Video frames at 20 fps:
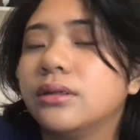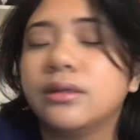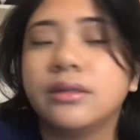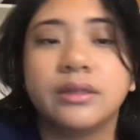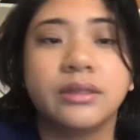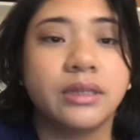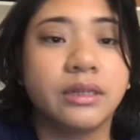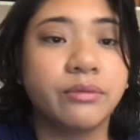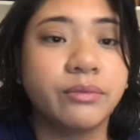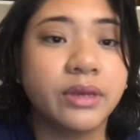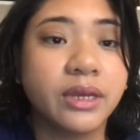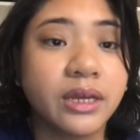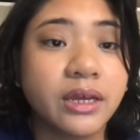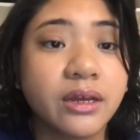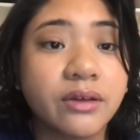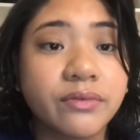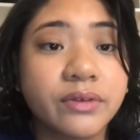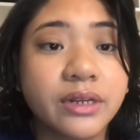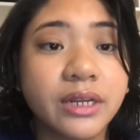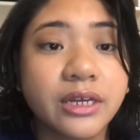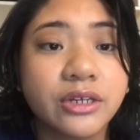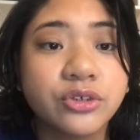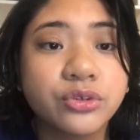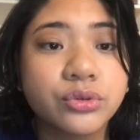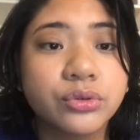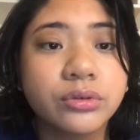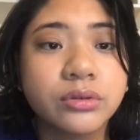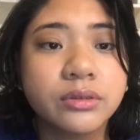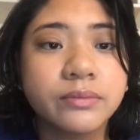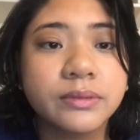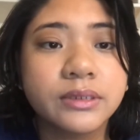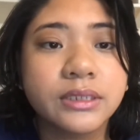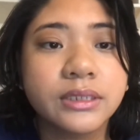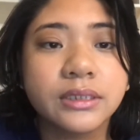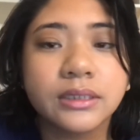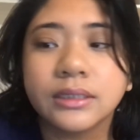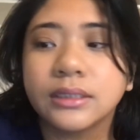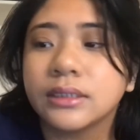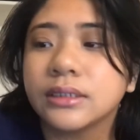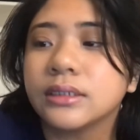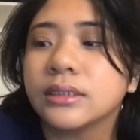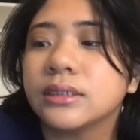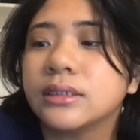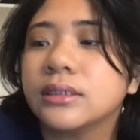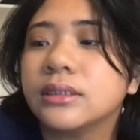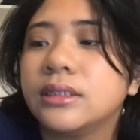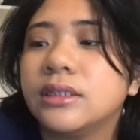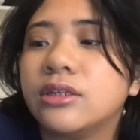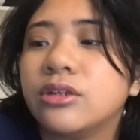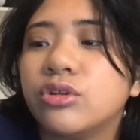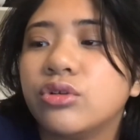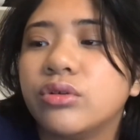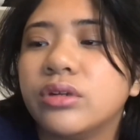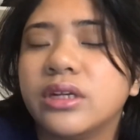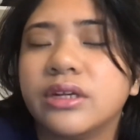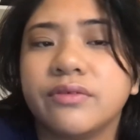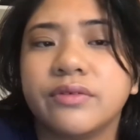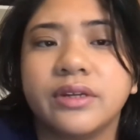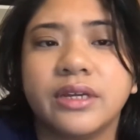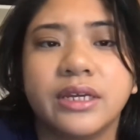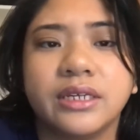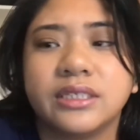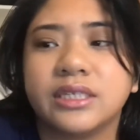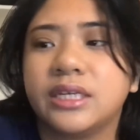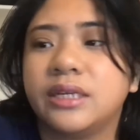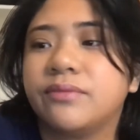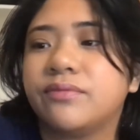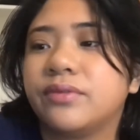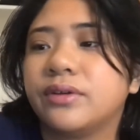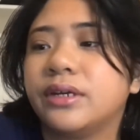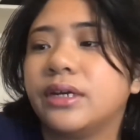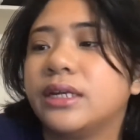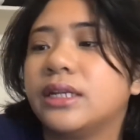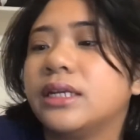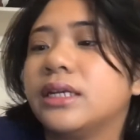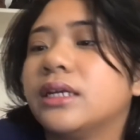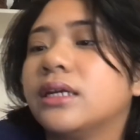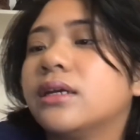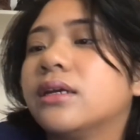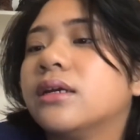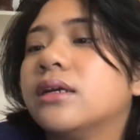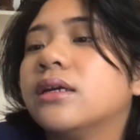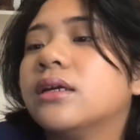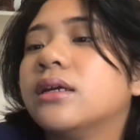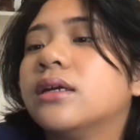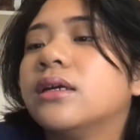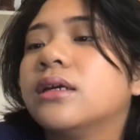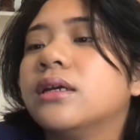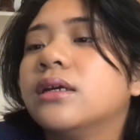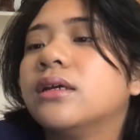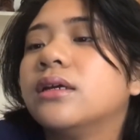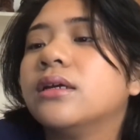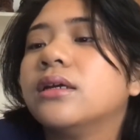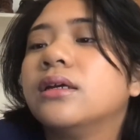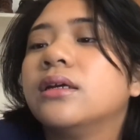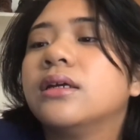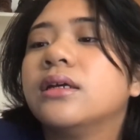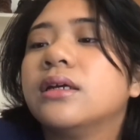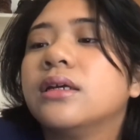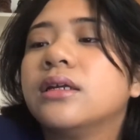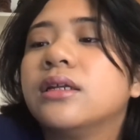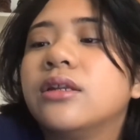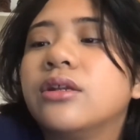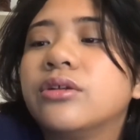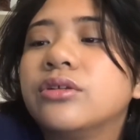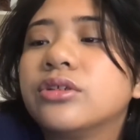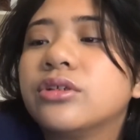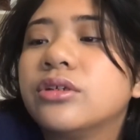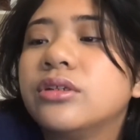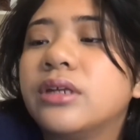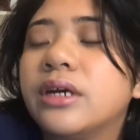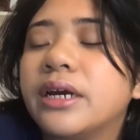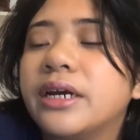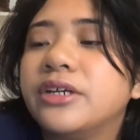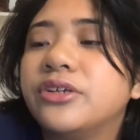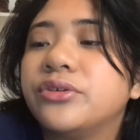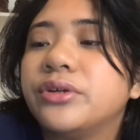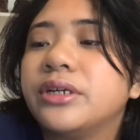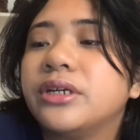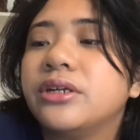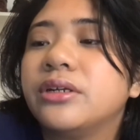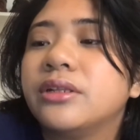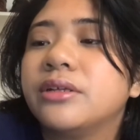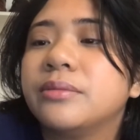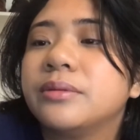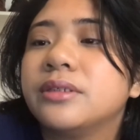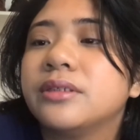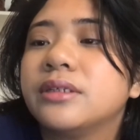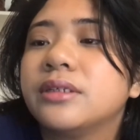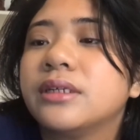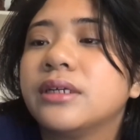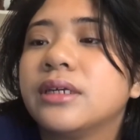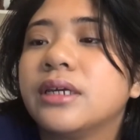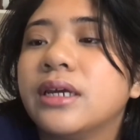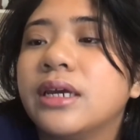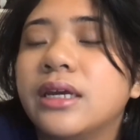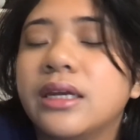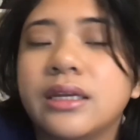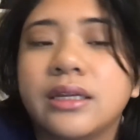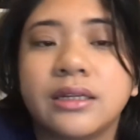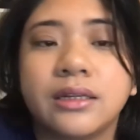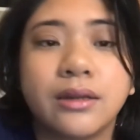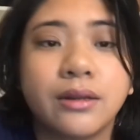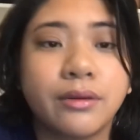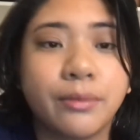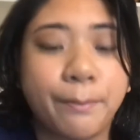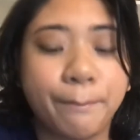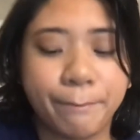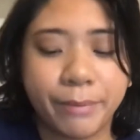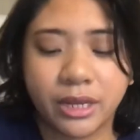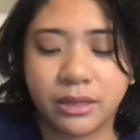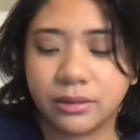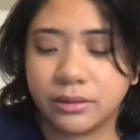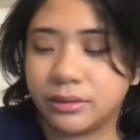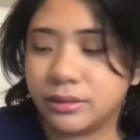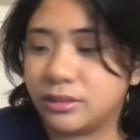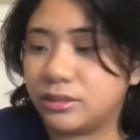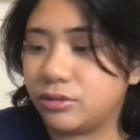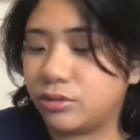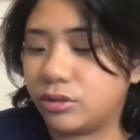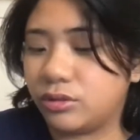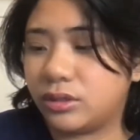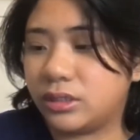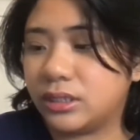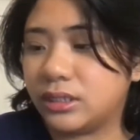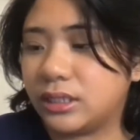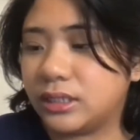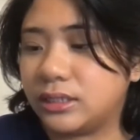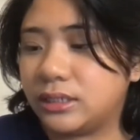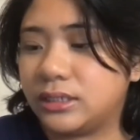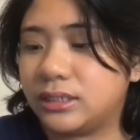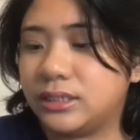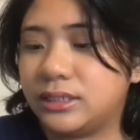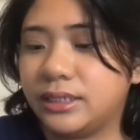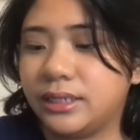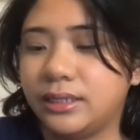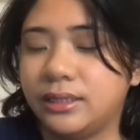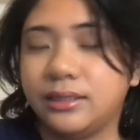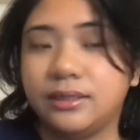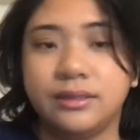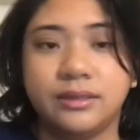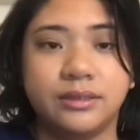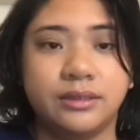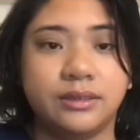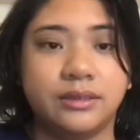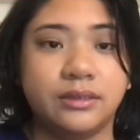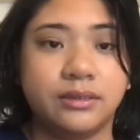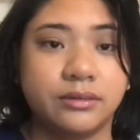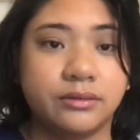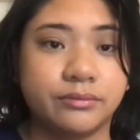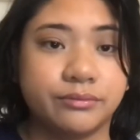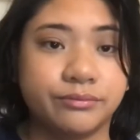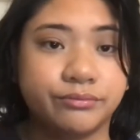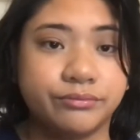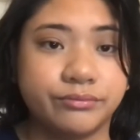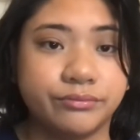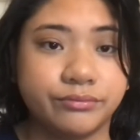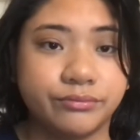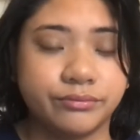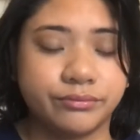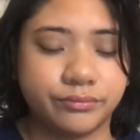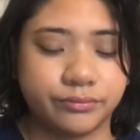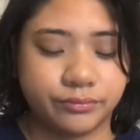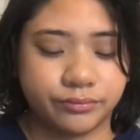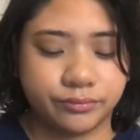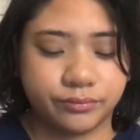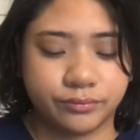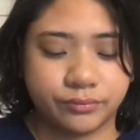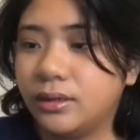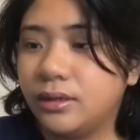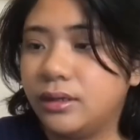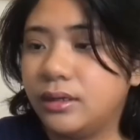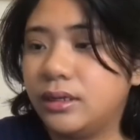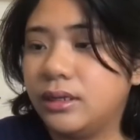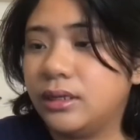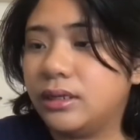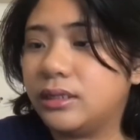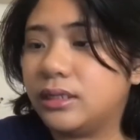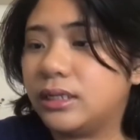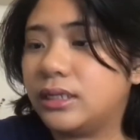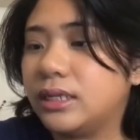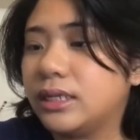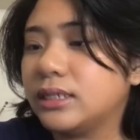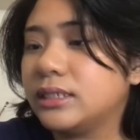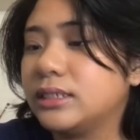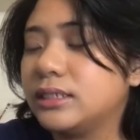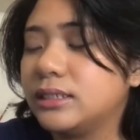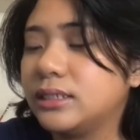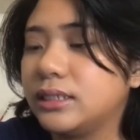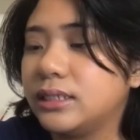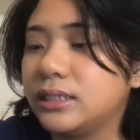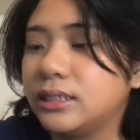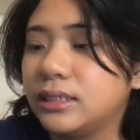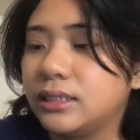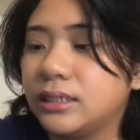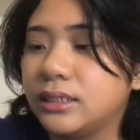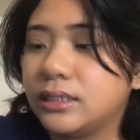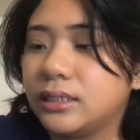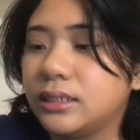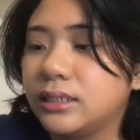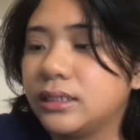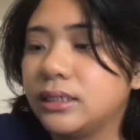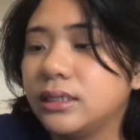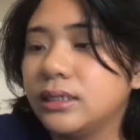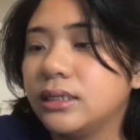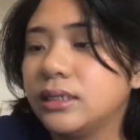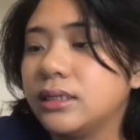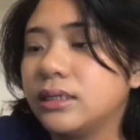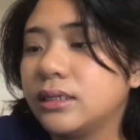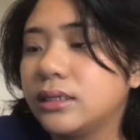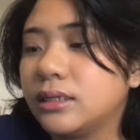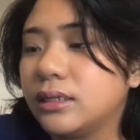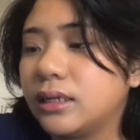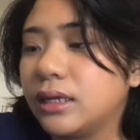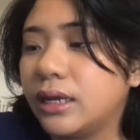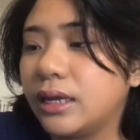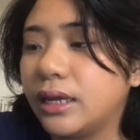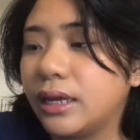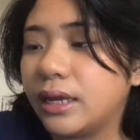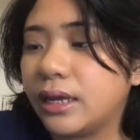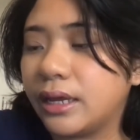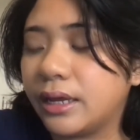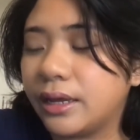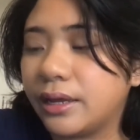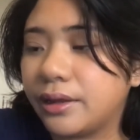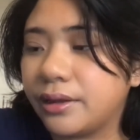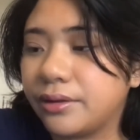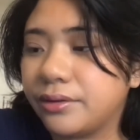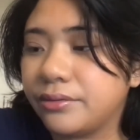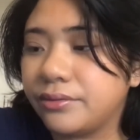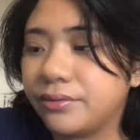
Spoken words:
And we have a natural lipstick. You need to do it every day because I keep forgetting. You know, it's good to hydrate your lips and it's the only thing that stays. And the next thing I have